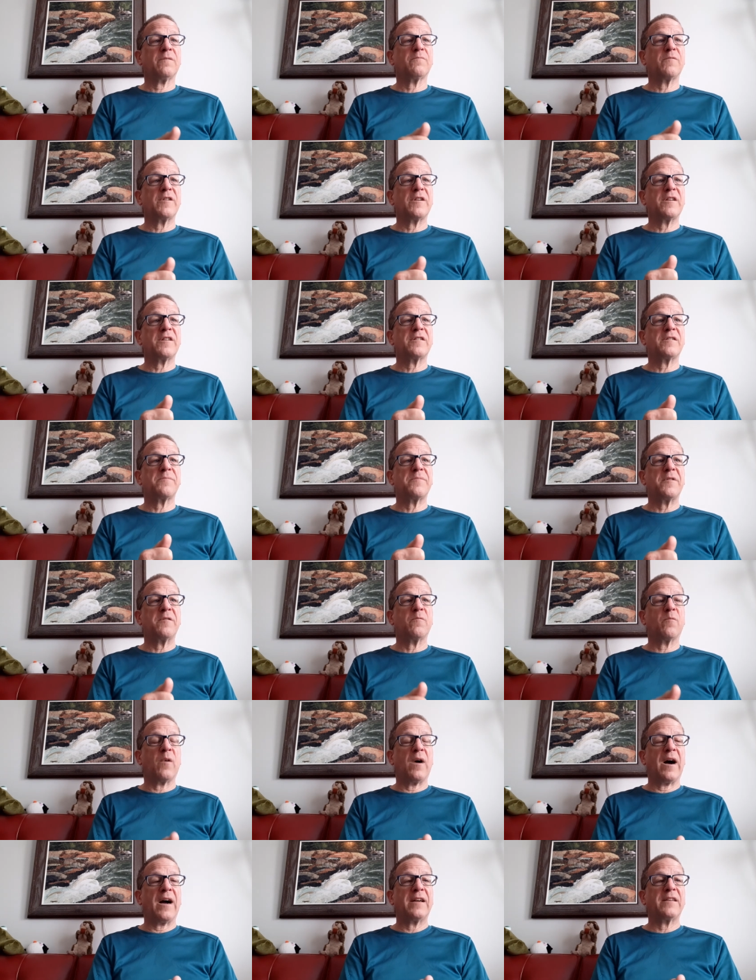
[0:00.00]
and we need to be
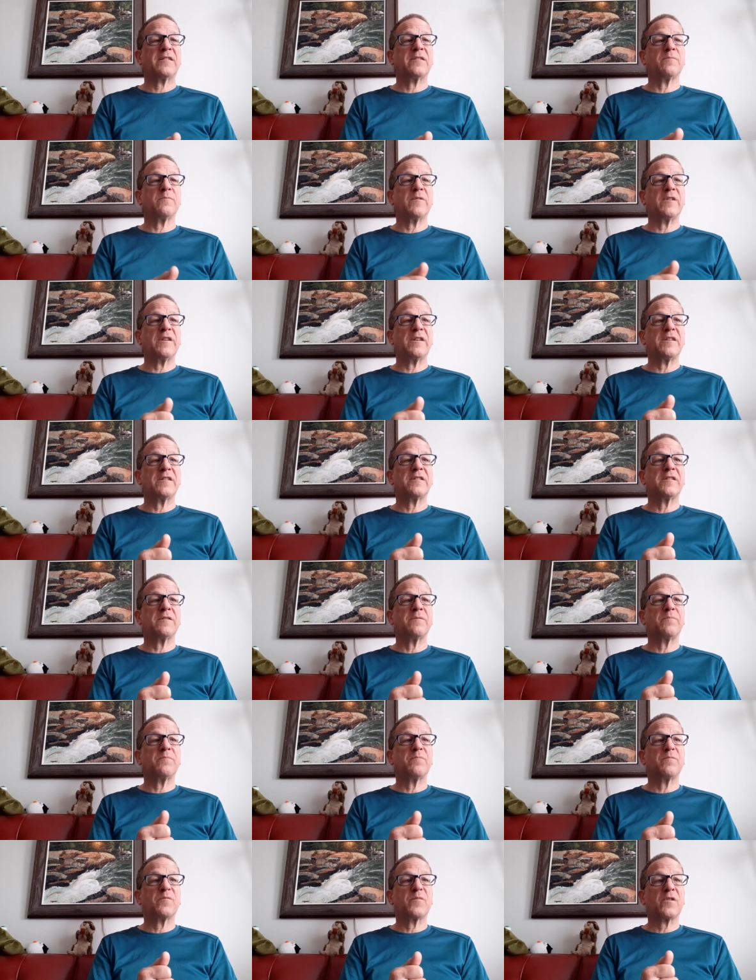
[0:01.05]
wise and we need to
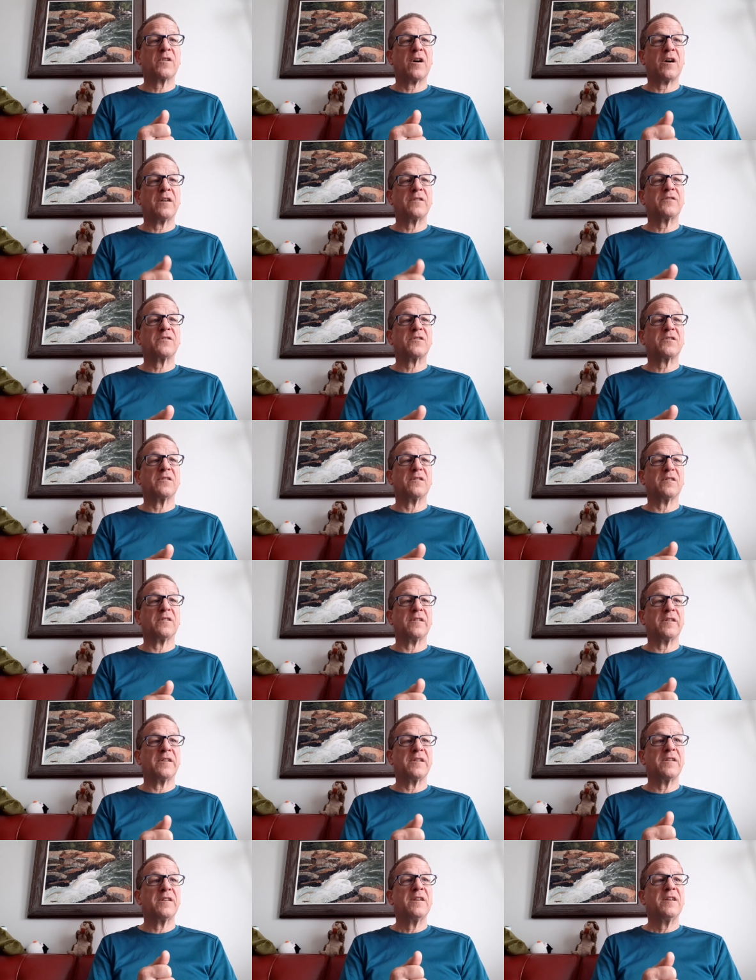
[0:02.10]

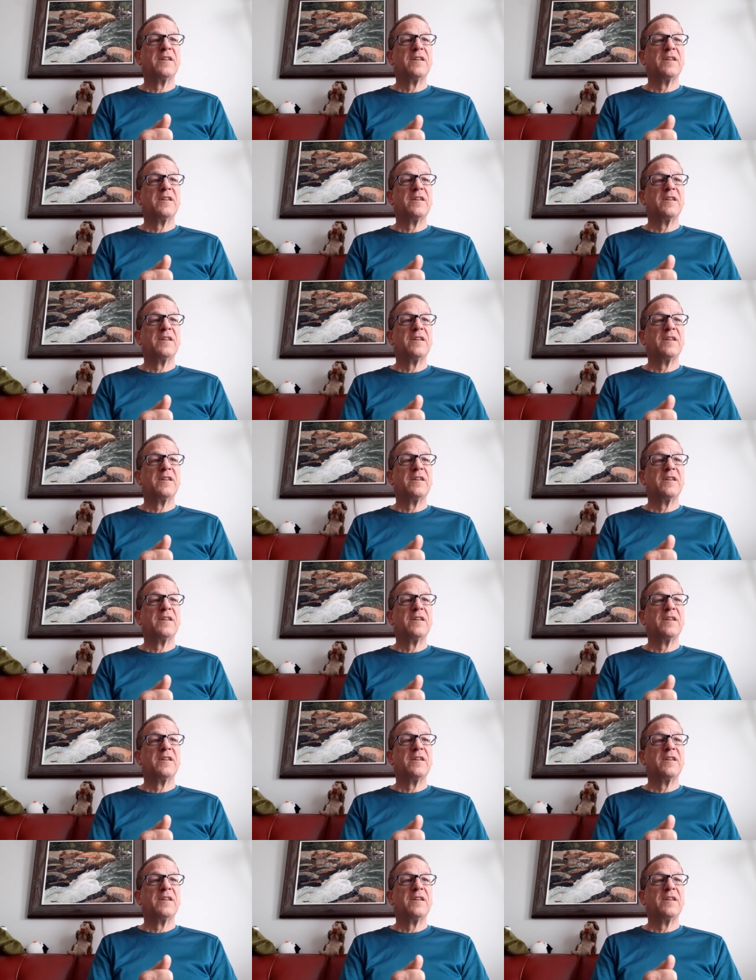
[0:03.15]
constantly